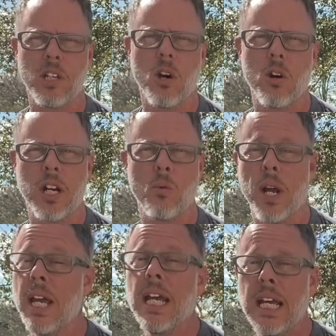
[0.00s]
yard
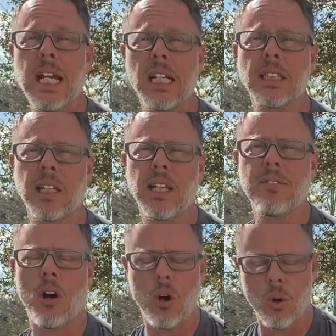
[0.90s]
anyway, and it doesn't
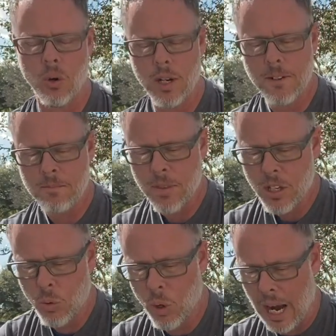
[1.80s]
leave a hole.
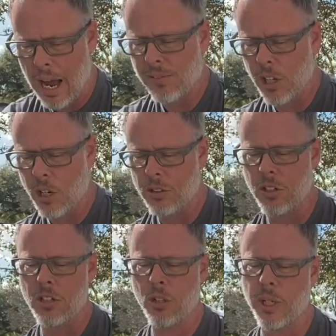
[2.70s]
What I've learned to
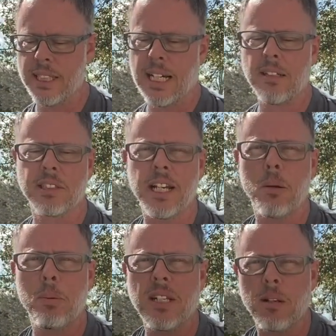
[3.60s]
do is I'll take a
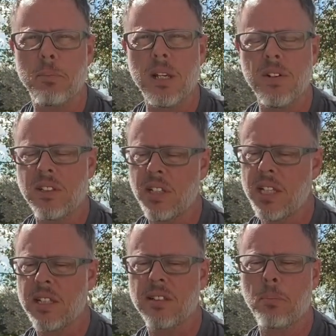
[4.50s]
piece of PVC.
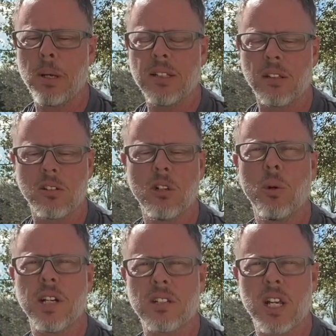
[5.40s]
This is a piece of
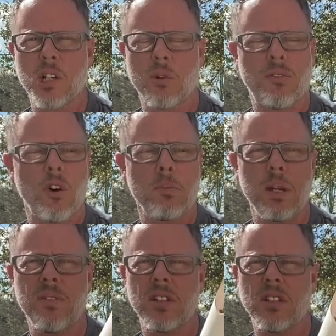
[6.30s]
2-inch Schedule 40
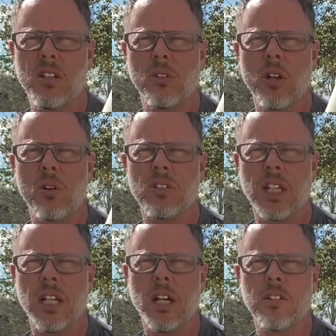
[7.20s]
PVC. You'll notice the
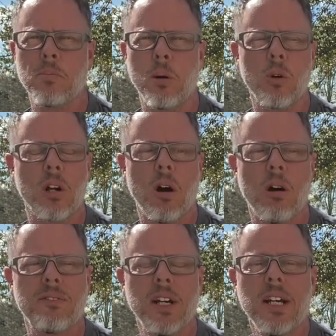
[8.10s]
end of it's broken
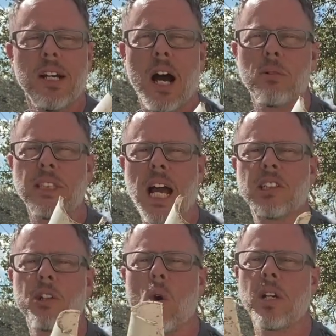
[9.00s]
off. I was
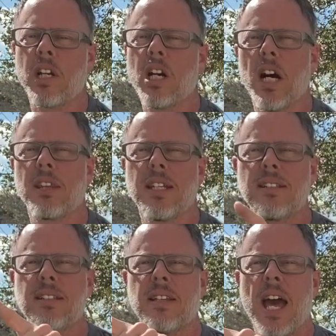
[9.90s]
actually going to cut
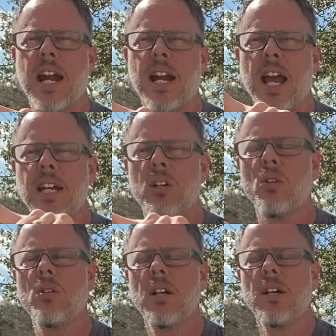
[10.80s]
this at an
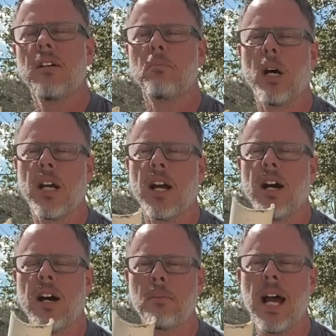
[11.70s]
angle, but
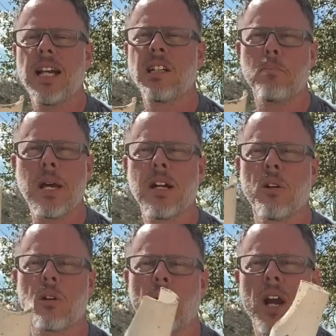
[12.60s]
I actually beat it
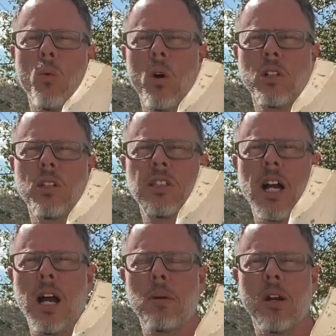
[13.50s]
on the ground one good
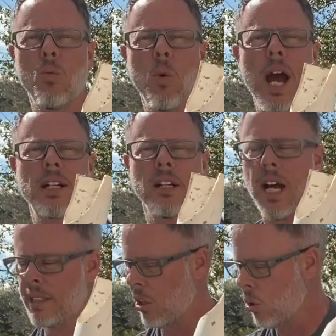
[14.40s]
time, and it whacked a
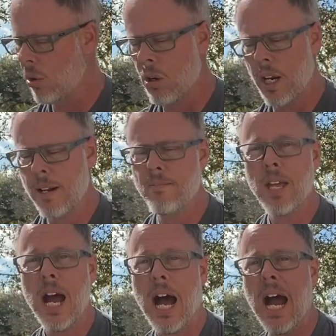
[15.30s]
nice hole on it.
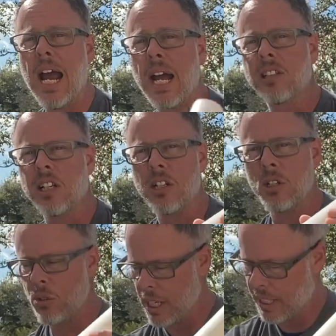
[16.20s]
I actually
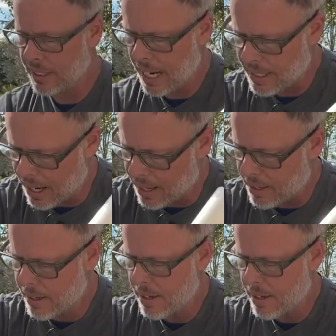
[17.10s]
do this. I take